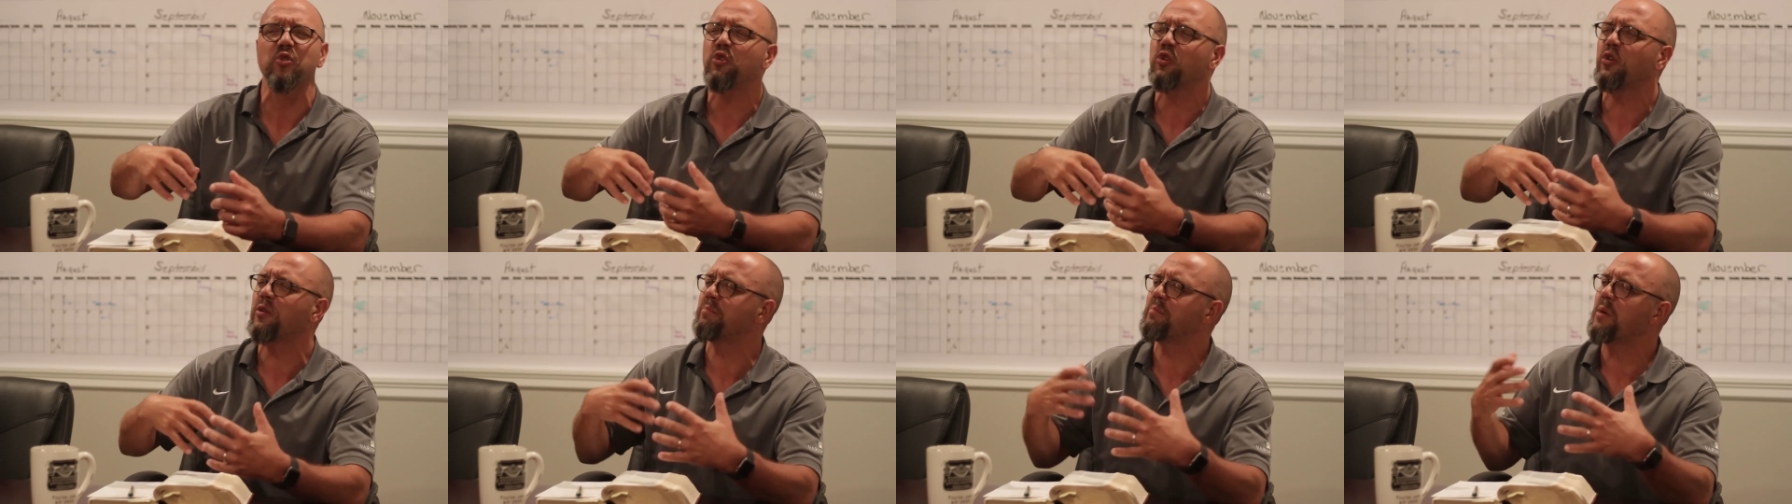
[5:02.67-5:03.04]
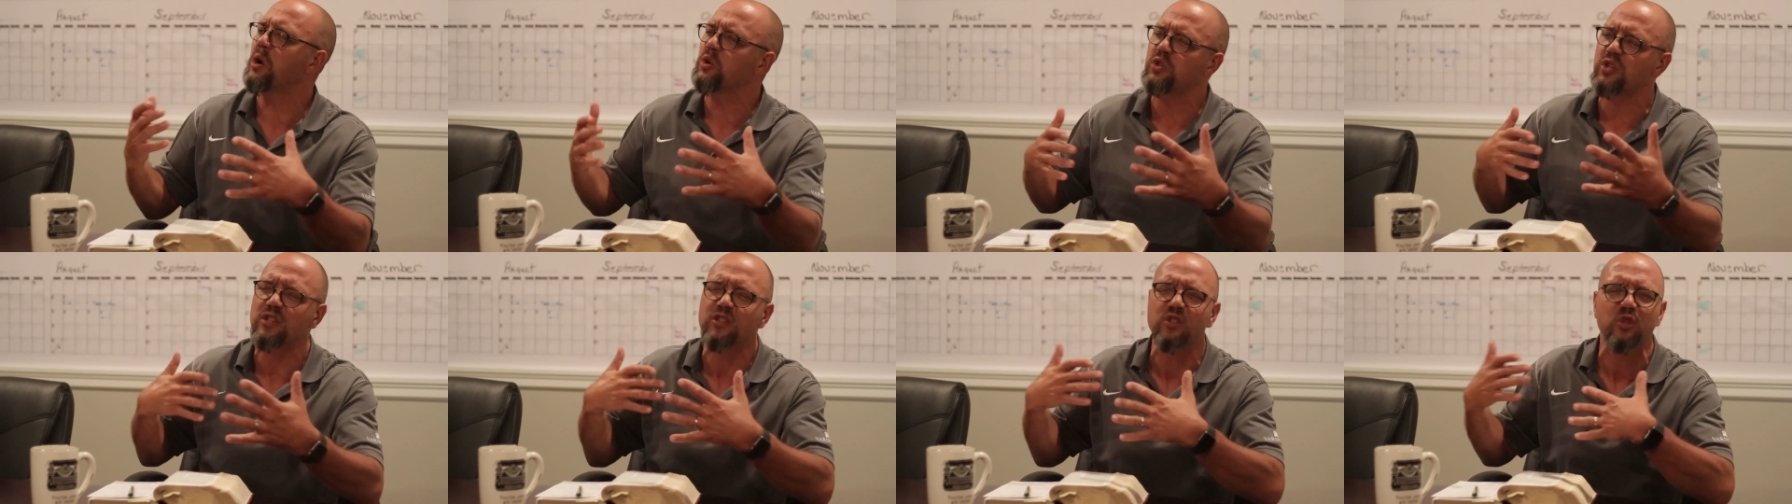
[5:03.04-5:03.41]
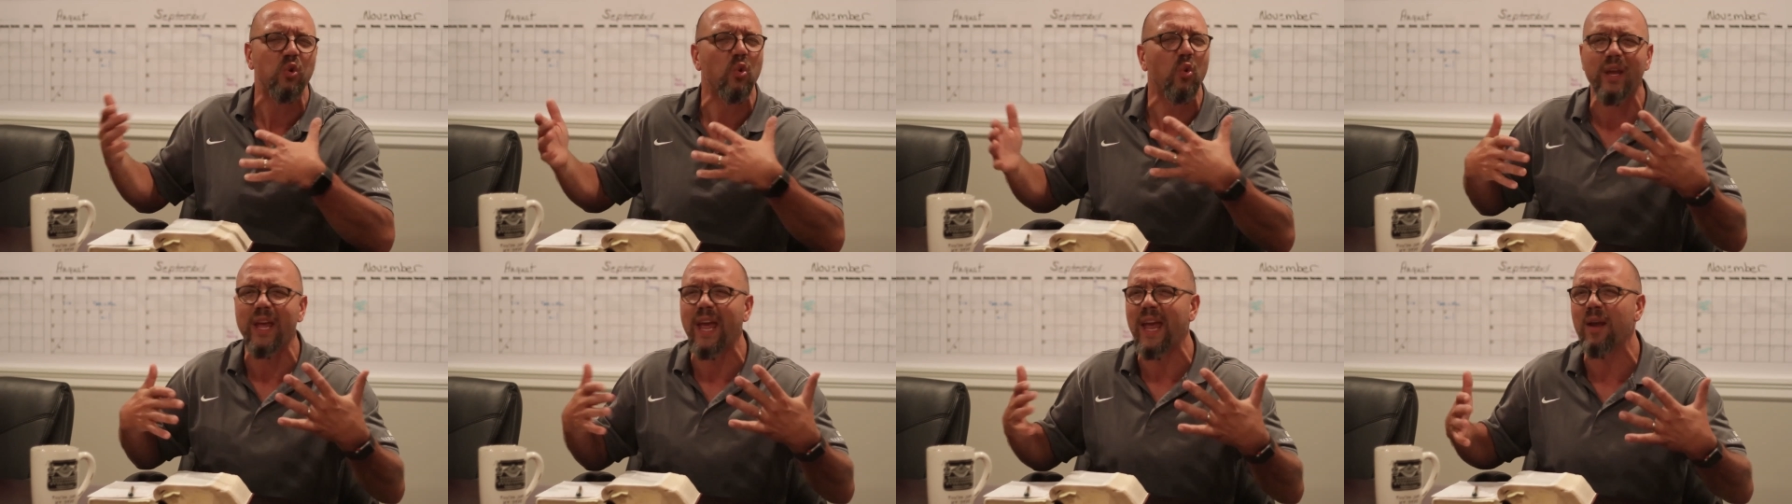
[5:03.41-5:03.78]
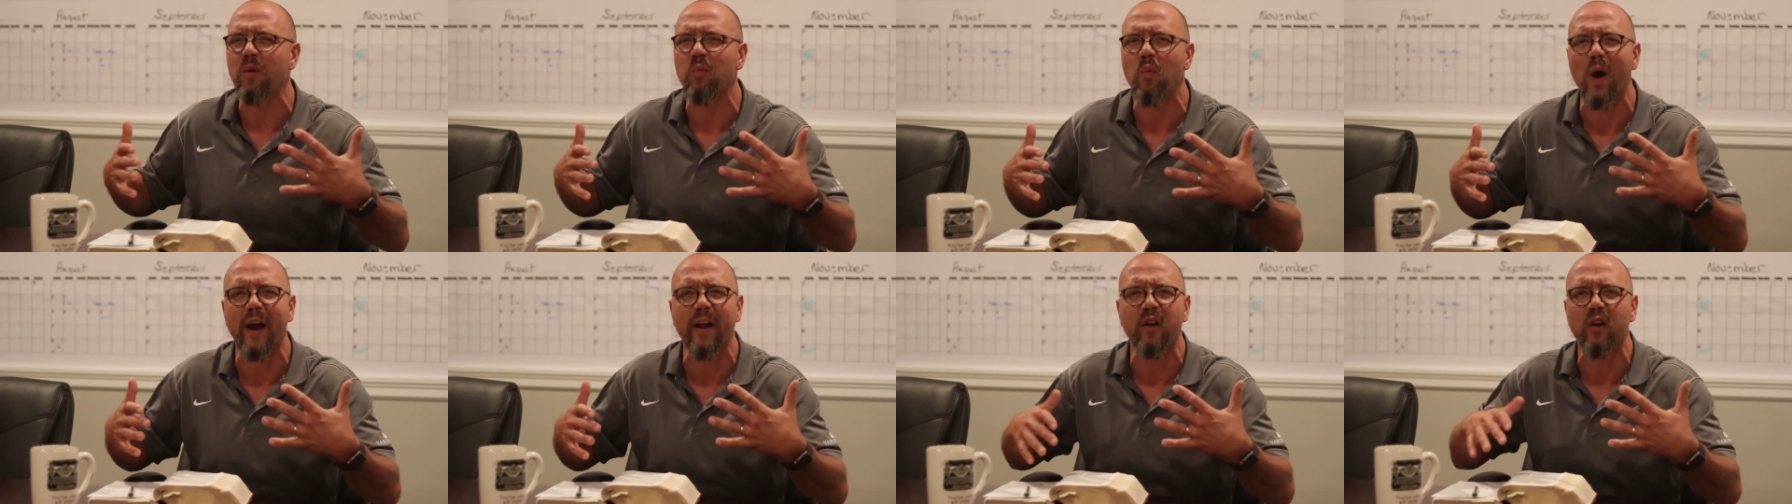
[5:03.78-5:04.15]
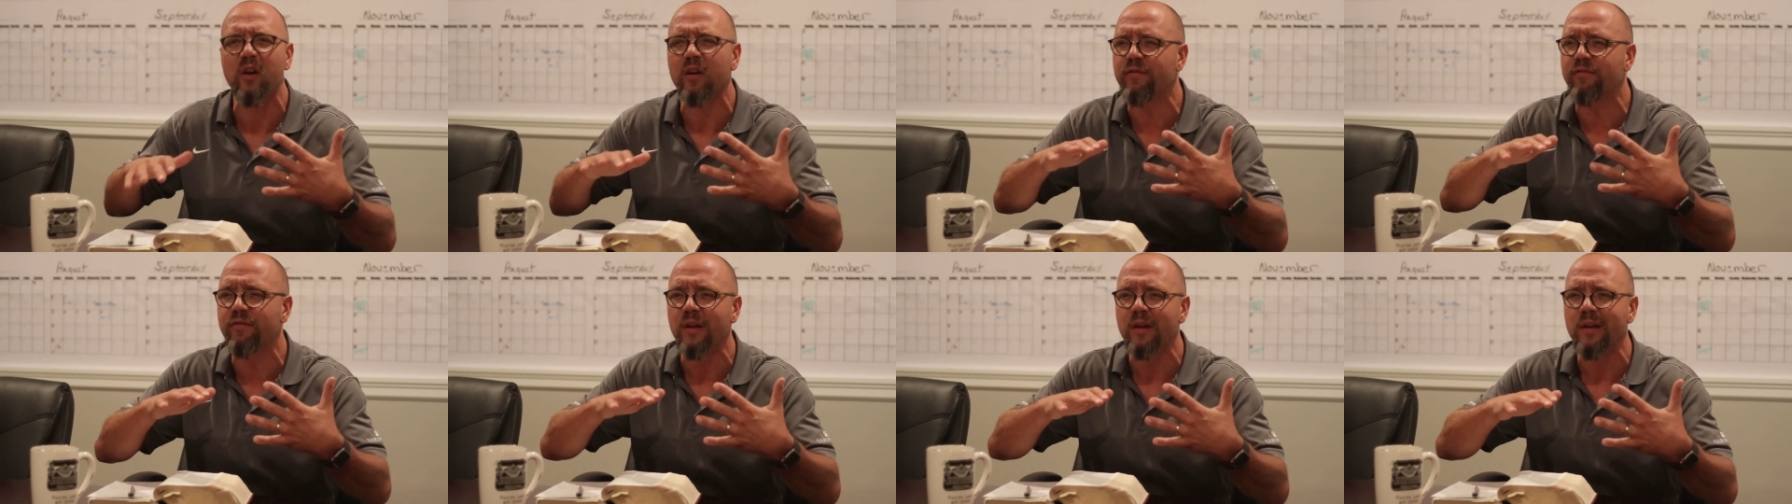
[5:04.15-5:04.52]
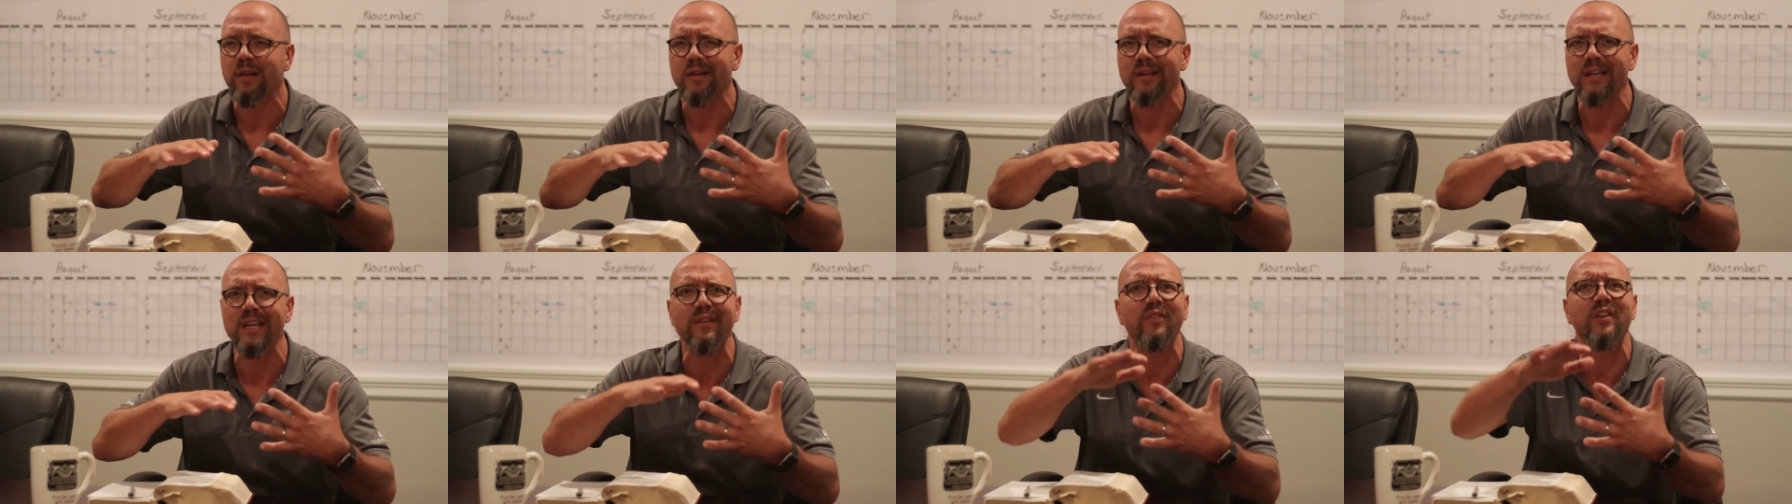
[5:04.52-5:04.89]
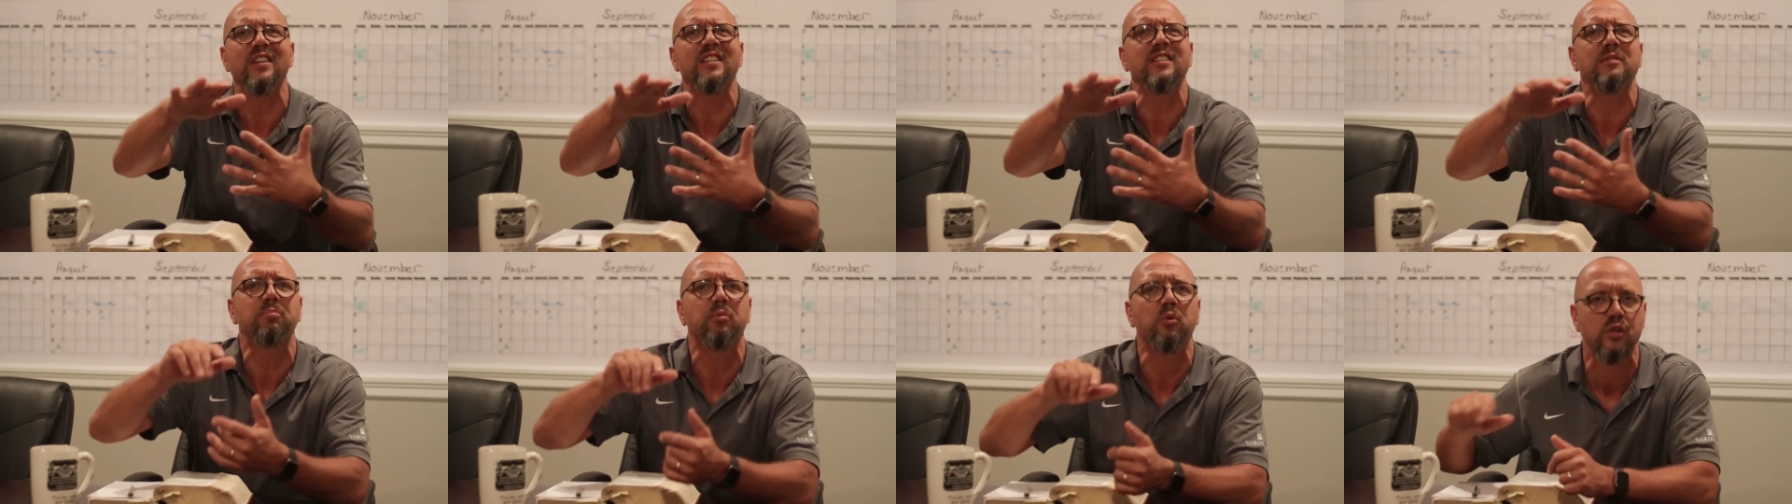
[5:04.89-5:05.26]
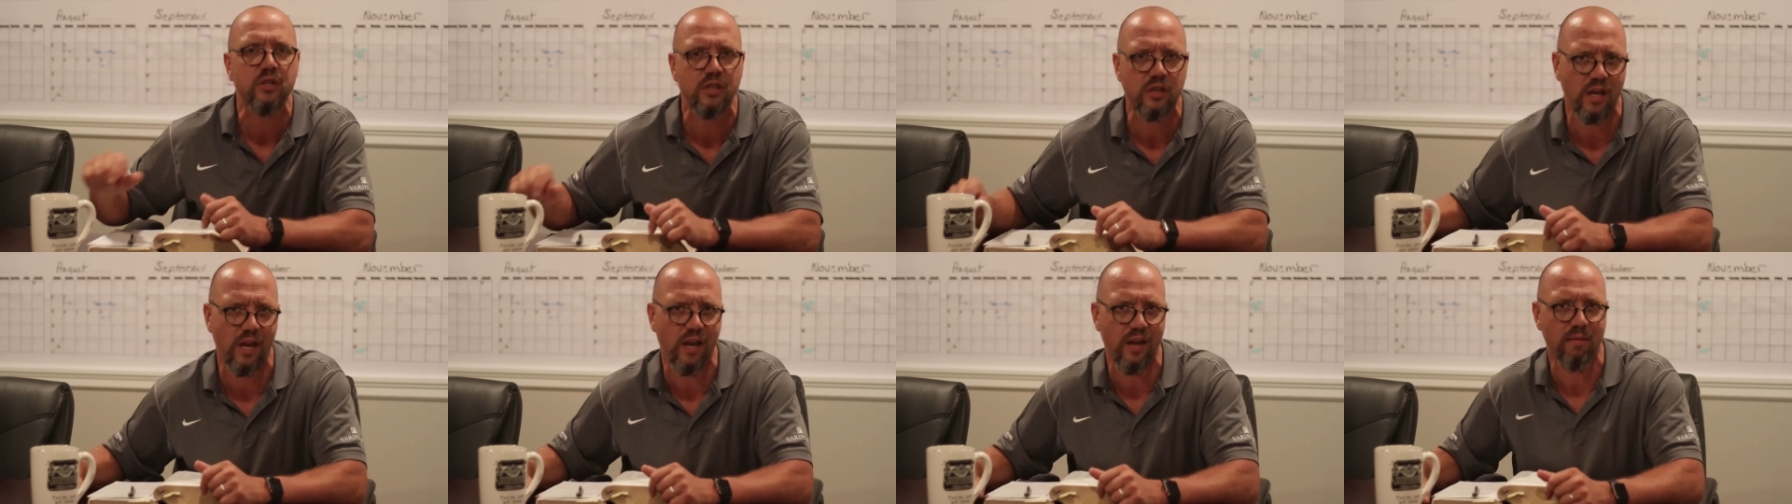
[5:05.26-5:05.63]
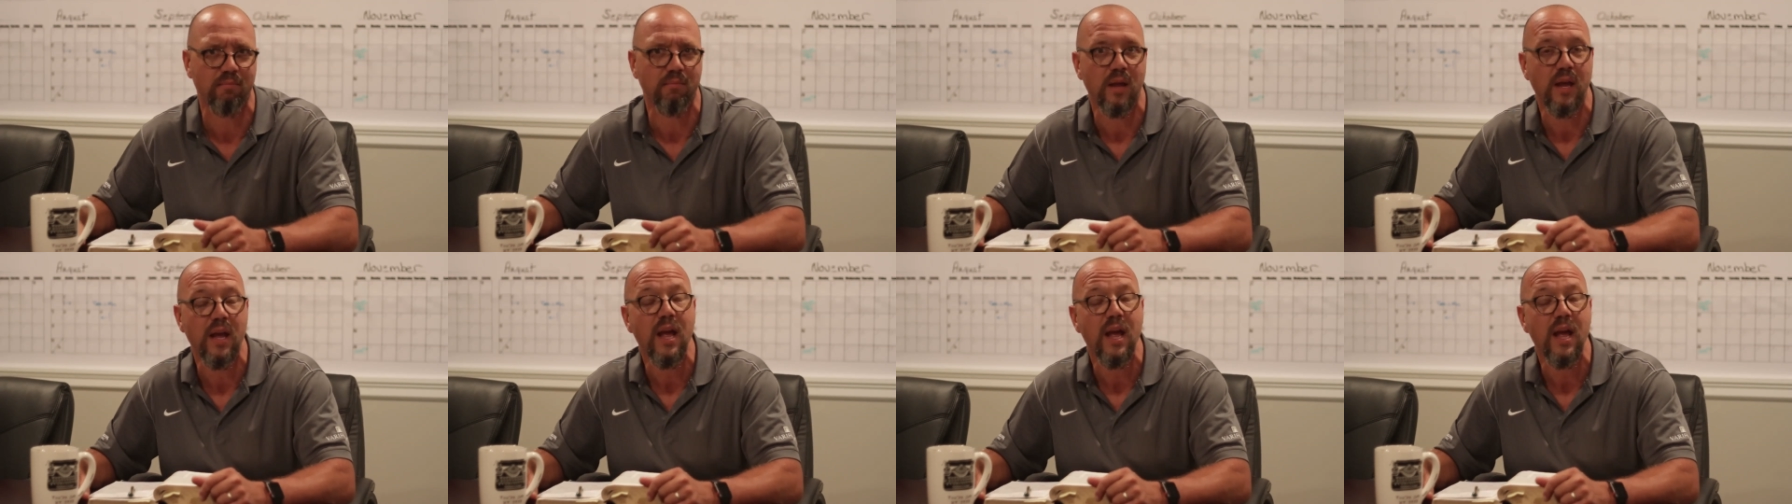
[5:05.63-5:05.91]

to your emotions going haywire of even a sports game.